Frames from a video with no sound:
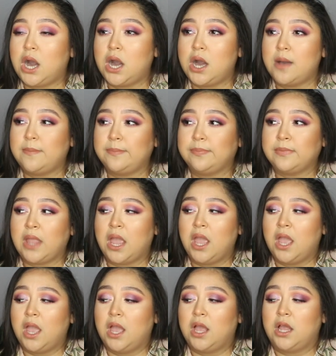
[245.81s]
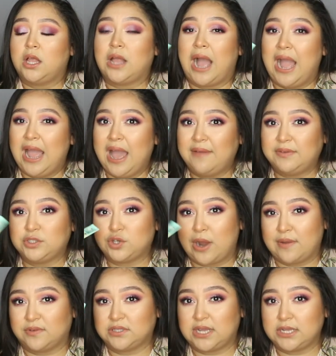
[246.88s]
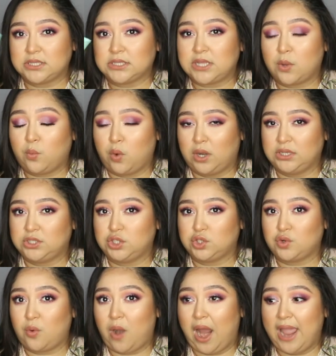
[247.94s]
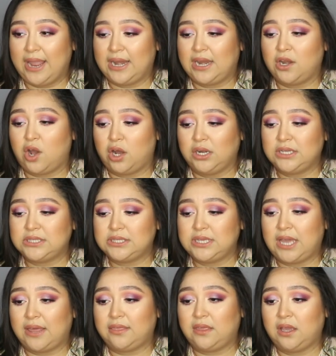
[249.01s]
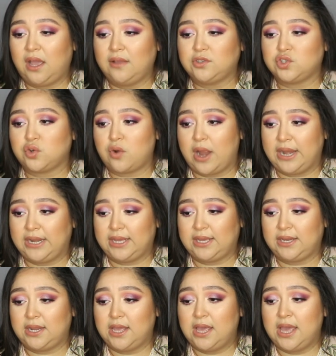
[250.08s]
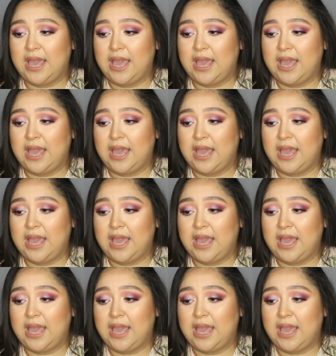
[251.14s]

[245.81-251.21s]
I have a travel size because I wanted to try it, and honestly I think I tried it